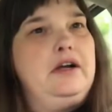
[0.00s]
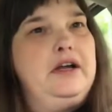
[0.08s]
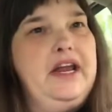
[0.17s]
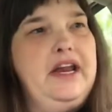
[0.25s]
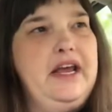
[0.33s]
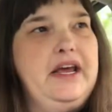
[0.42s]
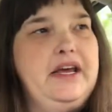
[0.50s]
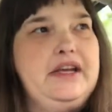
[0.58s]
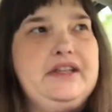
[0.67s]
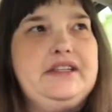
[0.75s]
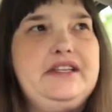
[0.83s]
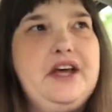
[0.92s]
It
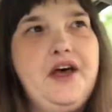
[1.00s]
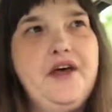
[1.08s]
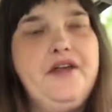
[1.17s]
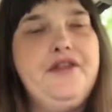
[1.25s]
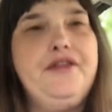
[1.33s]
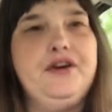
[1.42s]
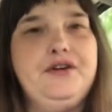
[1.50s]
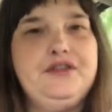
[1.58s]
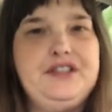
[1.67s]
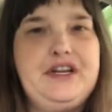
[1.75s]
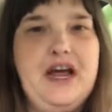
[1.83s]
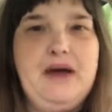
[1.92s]
is
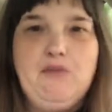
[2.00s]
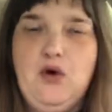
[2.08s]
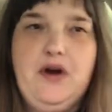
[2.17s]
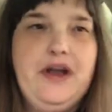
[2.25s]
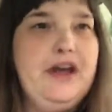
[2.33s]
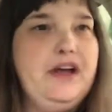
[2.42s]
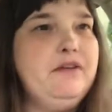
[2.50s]
Thursday morning.